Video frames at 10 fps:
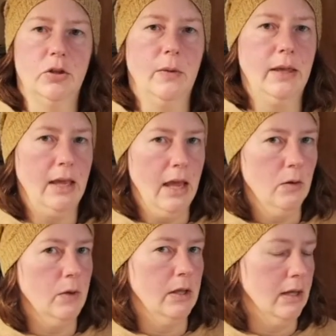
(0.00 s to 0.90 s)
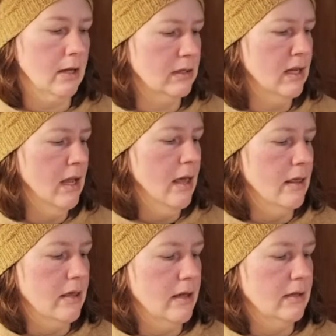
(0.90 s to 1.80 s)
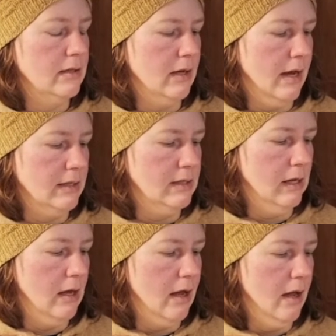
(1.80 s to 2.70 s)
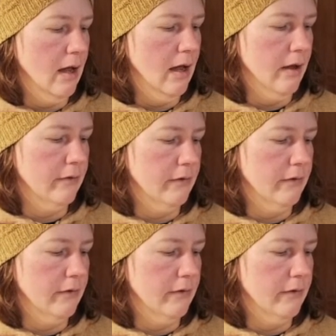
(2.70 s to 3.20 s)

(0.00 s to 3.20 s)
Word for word: So again, we get this idea of,